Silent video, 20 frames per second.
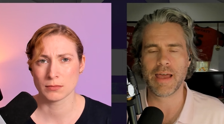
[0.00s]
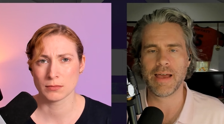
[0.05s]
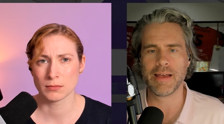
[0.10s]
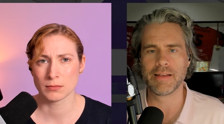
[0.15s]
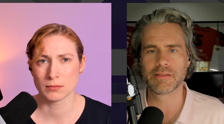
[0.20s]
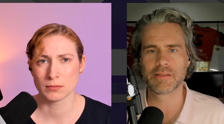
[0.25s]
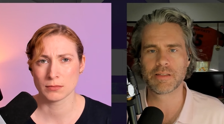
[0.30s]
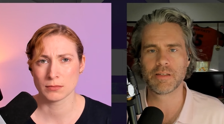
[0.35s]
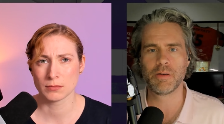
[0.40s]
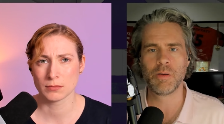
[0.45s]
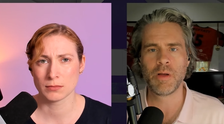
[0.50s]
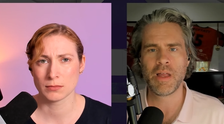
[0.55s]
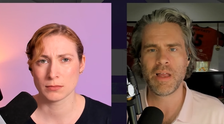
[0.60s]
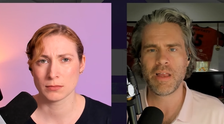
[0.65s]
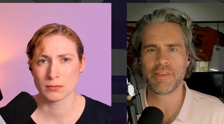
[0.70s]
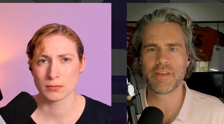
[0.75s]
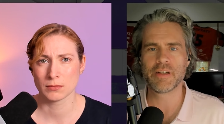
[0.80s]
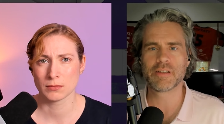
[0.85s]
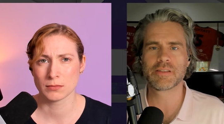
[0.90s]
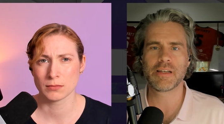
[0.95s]
Speaker 1: that. So
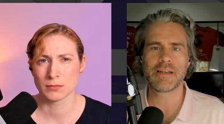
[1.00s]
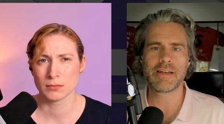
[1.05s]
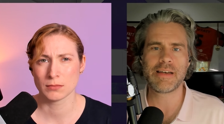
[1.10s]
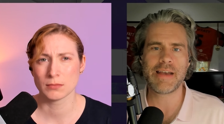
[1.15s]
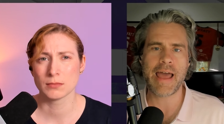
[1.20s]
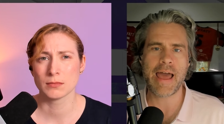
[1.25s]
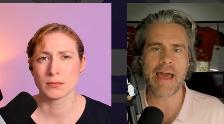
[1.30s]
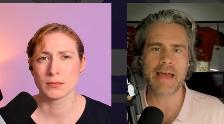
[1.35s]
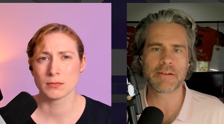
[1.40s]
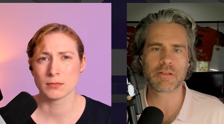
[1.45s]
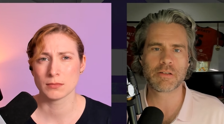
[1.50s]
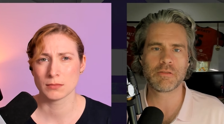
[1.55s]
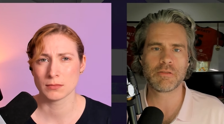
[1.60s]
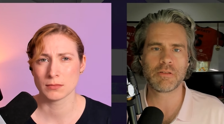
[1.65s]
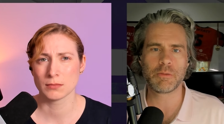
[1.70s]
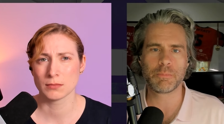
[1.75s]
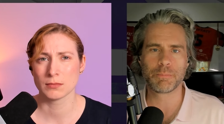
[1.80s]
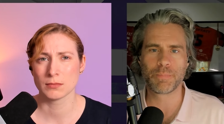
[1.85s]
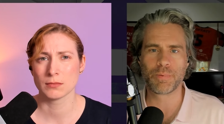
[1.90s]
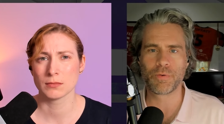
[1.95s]
there's a
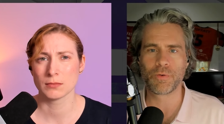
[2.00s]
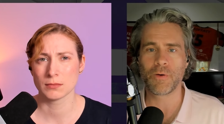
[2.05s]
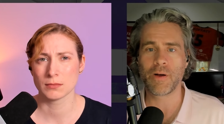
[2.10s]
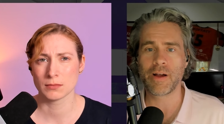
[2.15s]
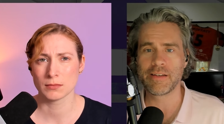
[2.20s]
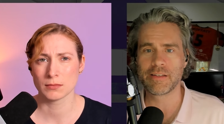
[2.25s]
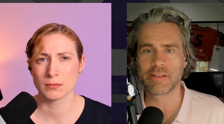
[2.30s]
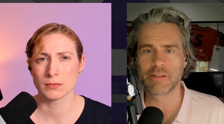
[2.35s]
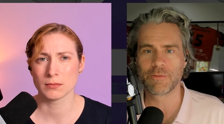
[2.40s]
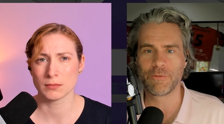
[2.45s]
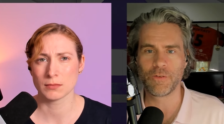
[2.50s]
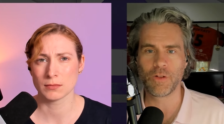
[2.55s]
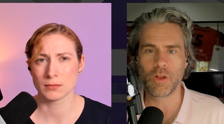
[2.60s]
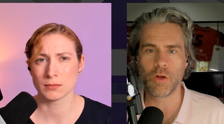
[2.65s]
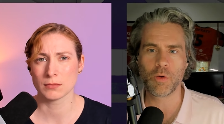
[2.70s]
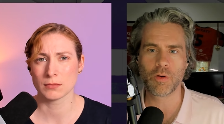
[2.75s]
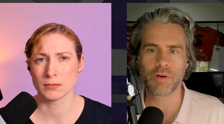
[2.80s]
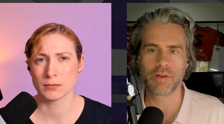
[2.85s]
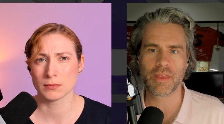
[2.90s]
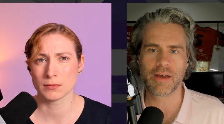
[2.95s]
natural price
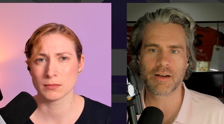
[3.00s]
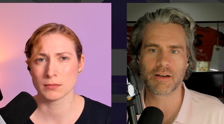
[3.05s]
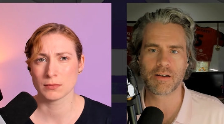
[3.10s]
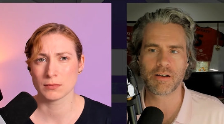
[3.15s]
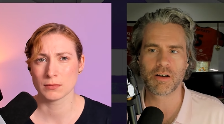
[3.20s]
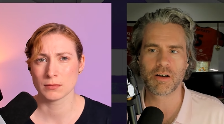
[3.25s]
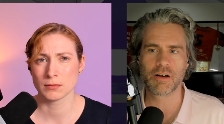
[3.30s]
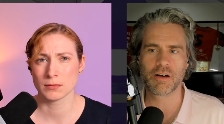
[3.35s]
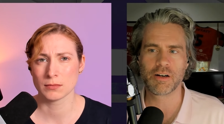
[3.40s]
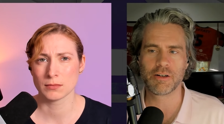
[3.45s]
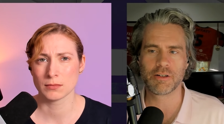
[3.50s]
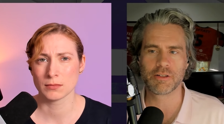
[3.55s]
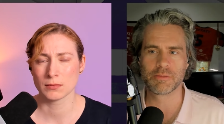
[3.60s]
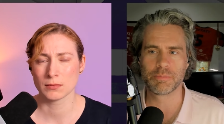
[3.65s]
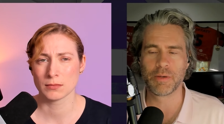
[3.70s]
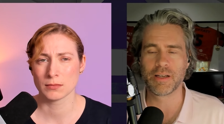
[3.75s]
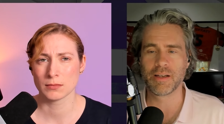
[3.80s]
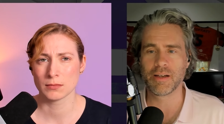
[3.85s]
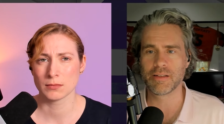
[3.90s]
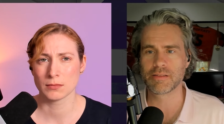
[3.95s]
floor that occurs
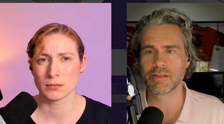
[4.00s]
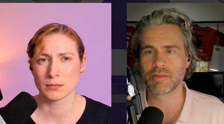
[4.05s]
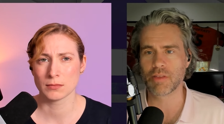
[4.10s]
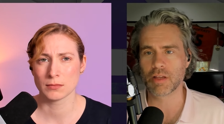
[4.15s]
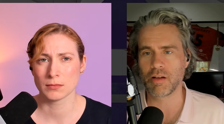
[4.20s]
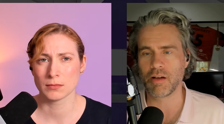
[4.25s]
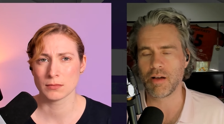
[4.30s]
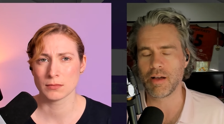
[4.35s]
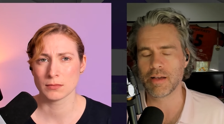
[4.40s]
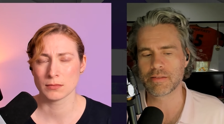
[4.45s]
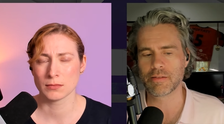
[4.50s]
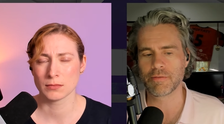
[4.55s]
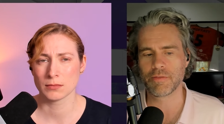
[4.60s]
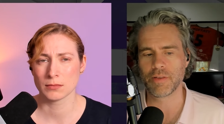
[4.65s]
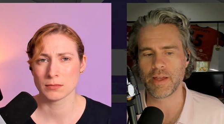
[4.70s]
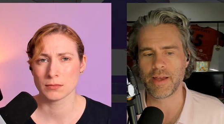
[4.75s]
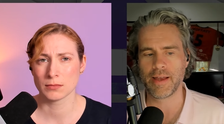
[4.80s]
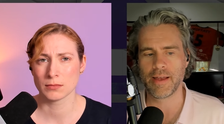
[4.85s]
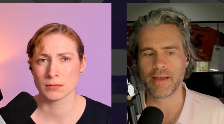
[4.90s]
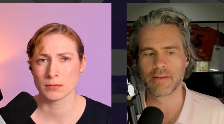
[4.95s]
because of the cost of
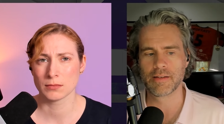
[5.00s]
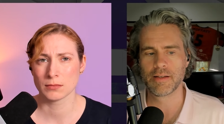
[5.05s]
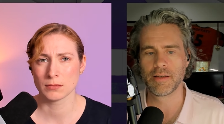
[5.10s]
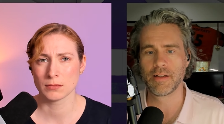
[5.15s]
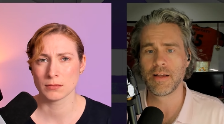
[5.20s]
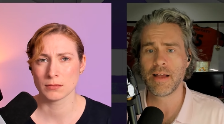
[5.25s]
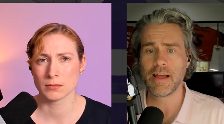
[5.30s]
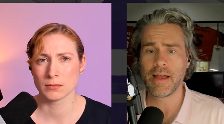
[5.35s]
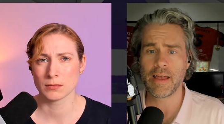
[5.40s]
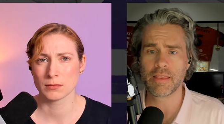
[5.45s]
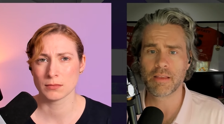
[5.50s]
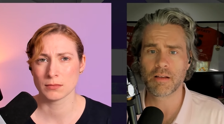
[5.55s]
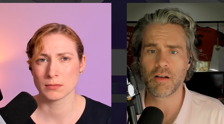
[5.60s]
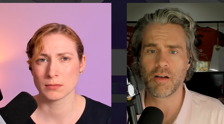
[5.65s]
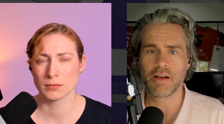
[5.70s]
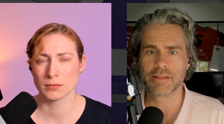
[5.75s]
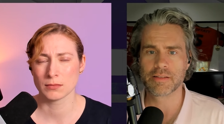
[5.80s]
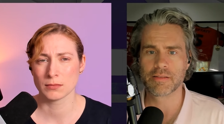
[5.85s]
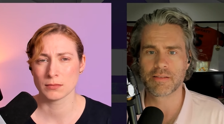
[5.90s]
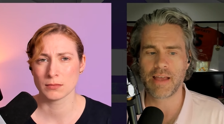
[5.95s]
land and the
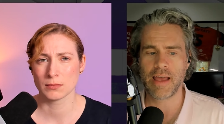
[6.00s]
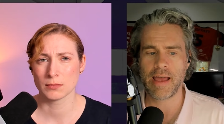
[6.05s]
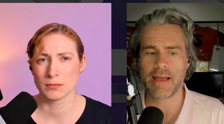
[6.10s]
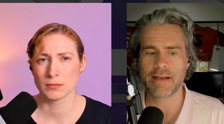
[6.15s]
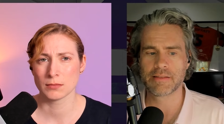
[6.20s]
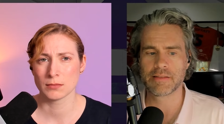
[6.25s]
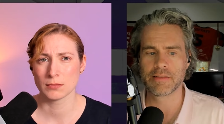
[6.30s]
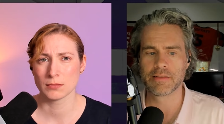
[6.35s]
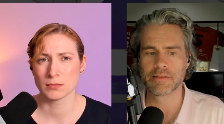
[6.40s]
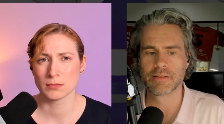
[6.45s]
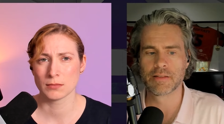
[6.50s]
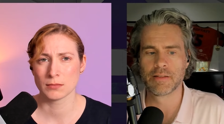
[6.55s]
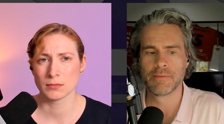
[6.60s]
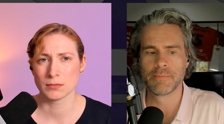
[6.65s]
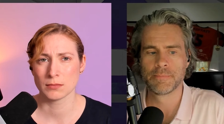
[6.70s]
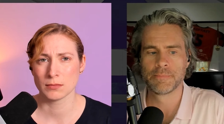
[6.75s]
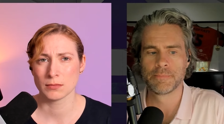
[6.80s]
cost of taxes